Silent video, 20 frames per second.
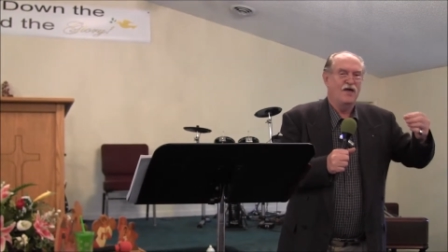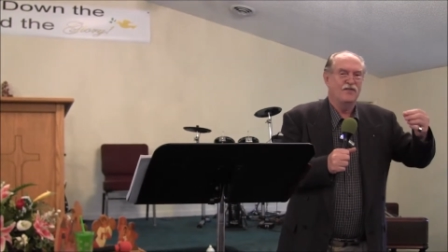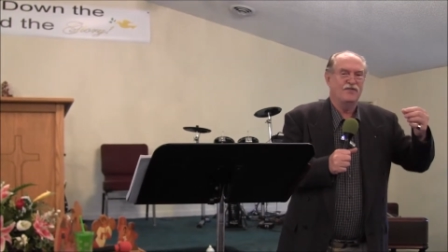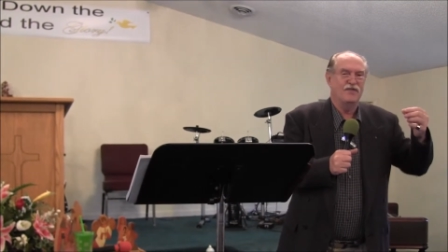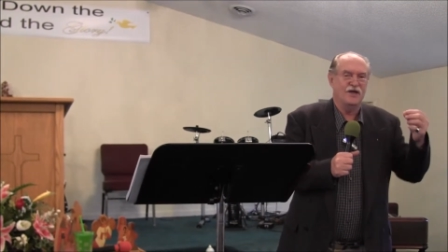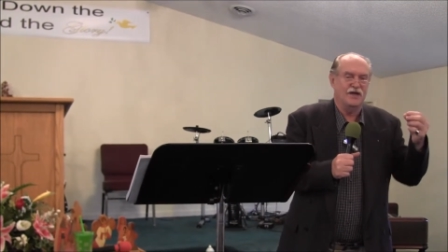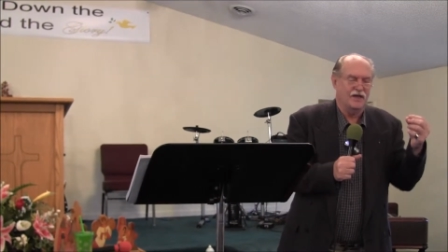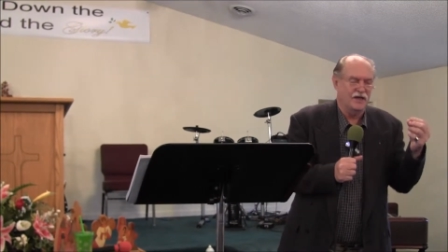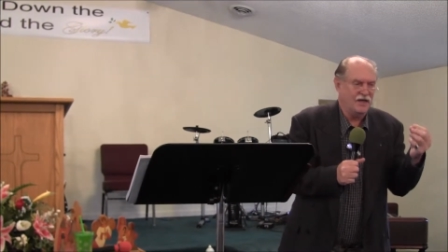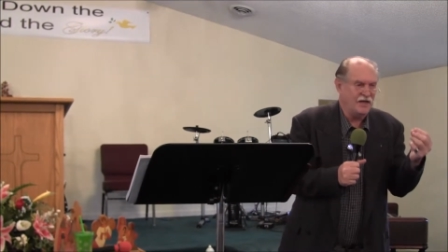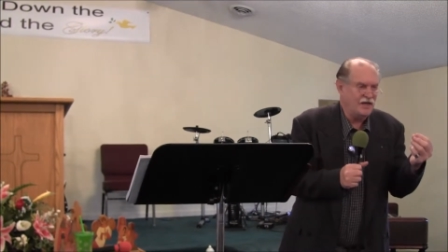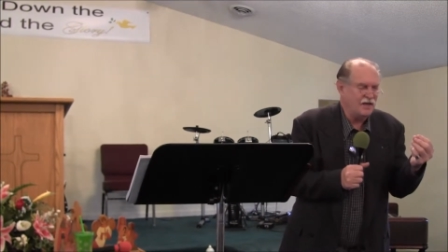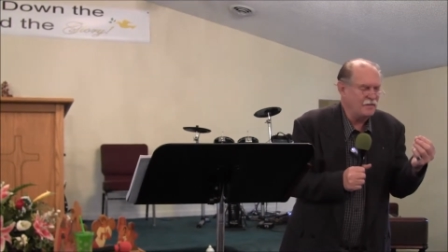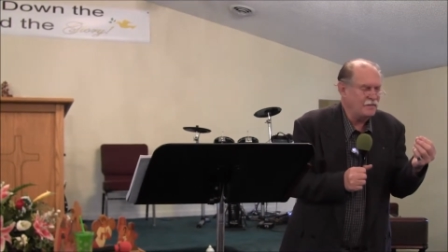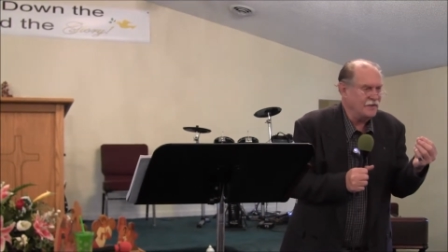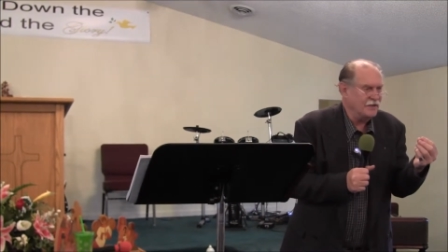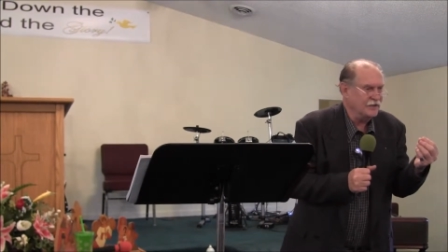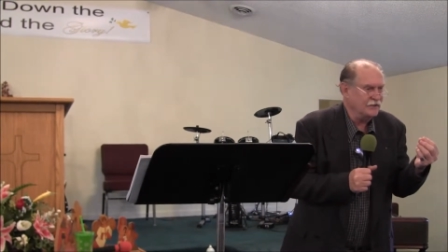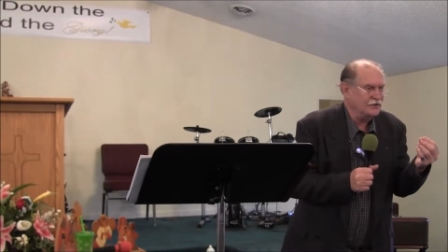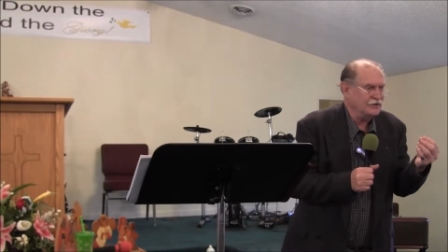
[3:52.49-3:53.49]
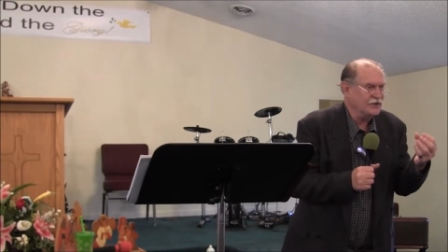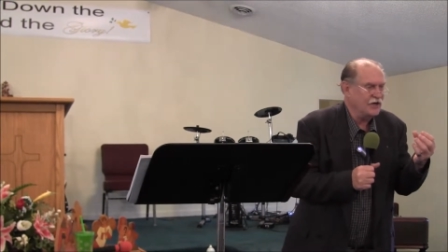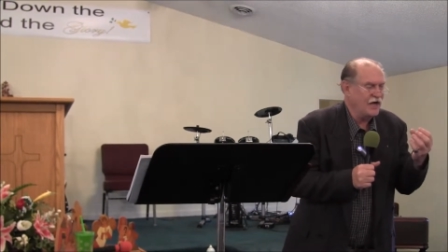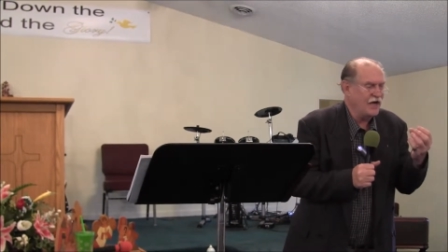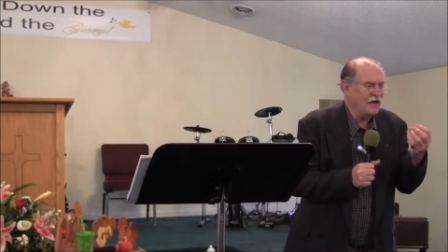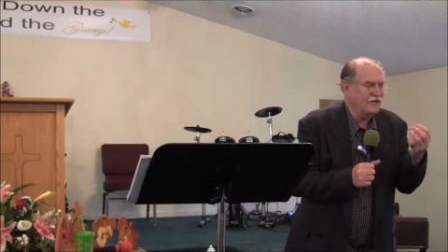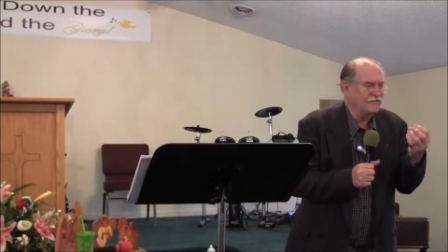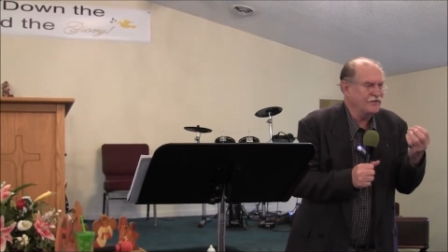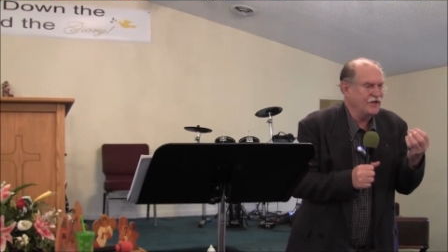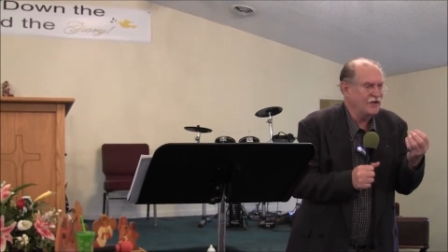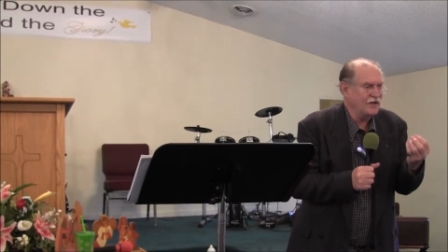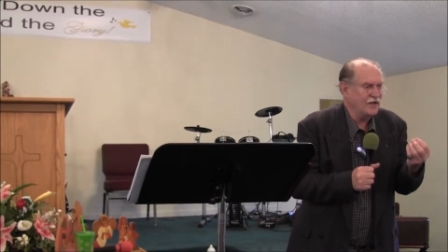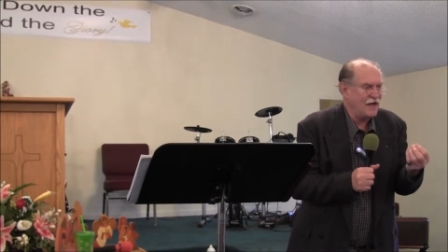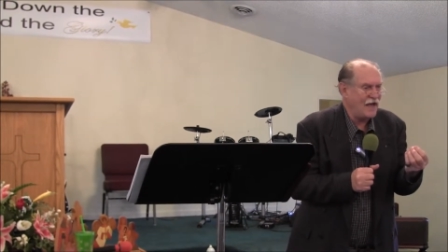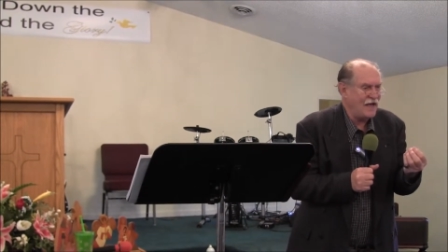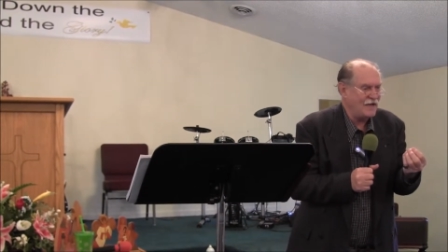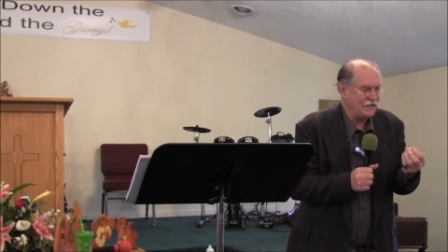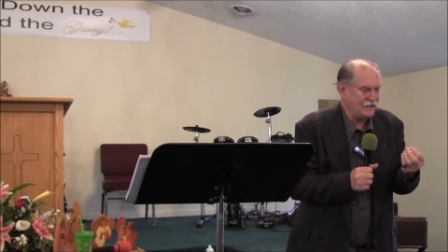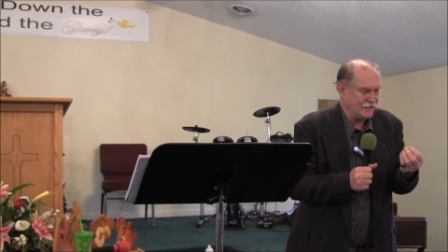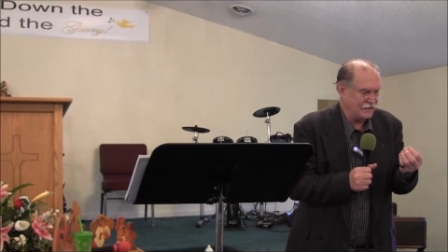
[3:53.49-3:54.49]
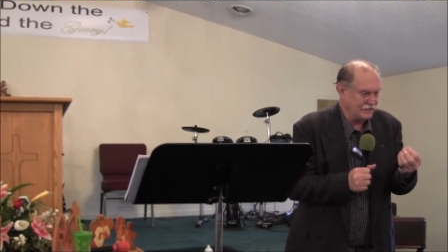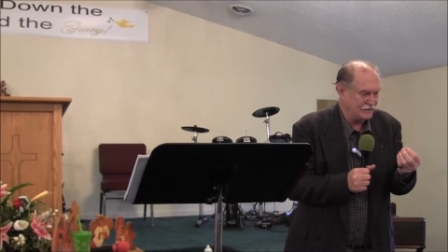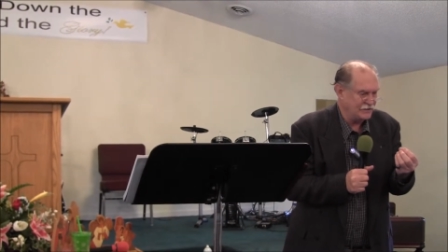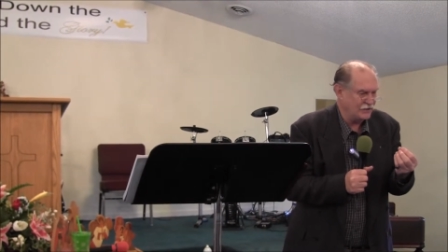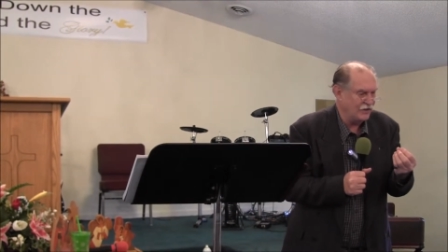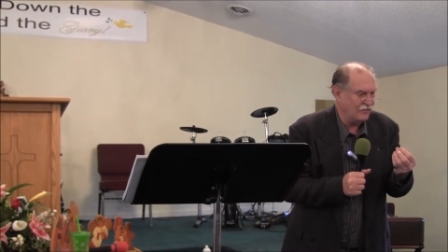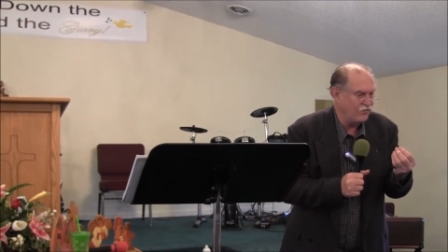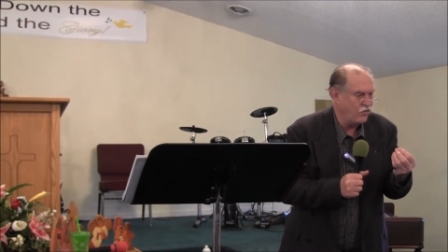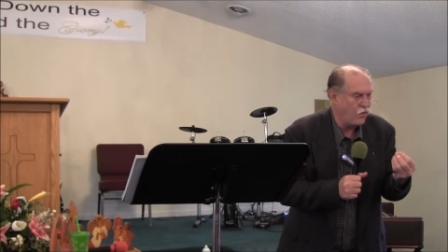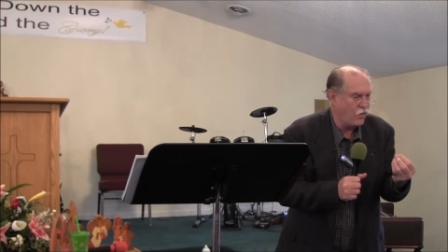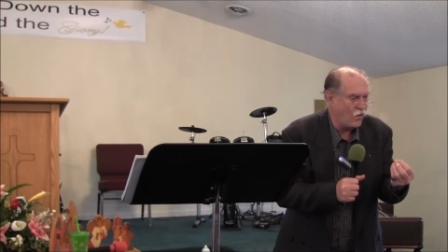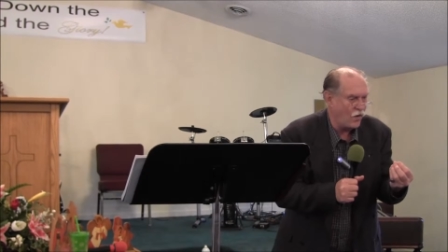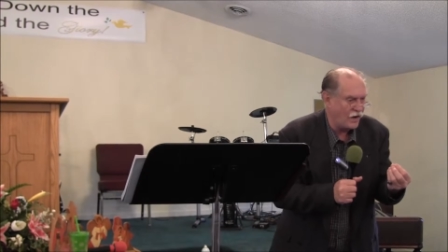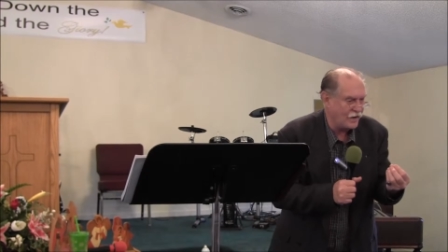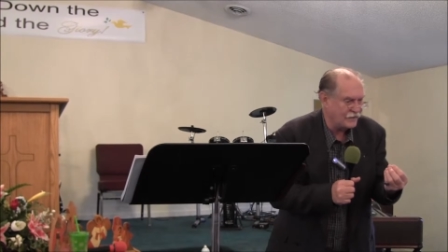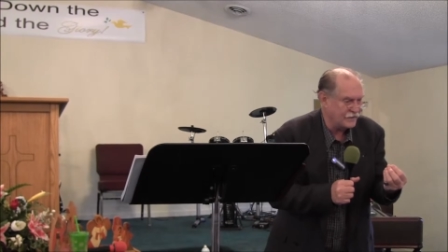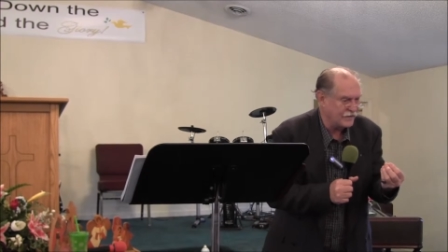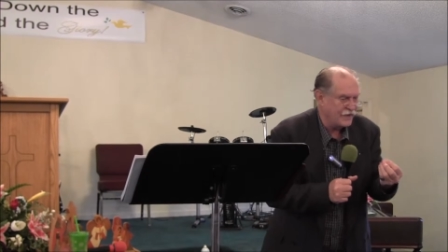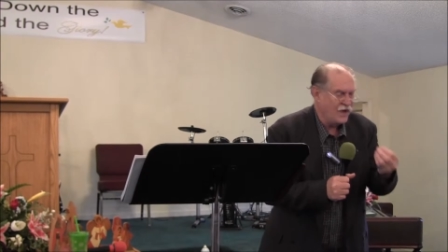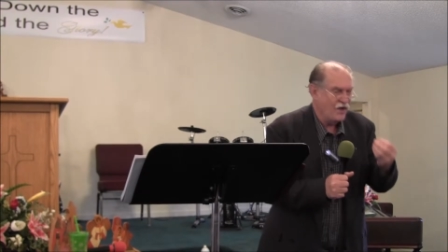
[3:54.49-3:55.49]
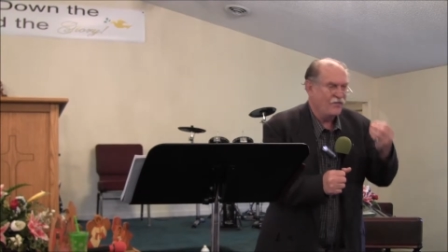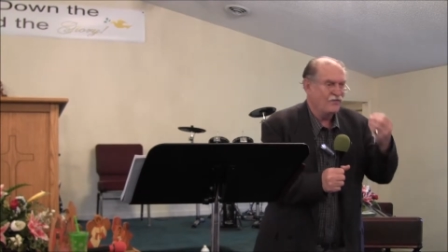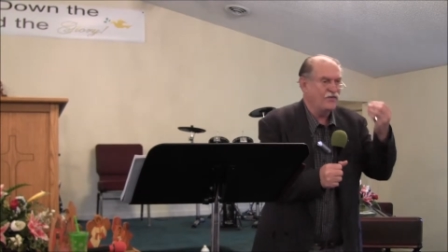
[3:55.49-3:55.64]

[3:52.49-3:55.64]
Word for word: The image and the likeness of what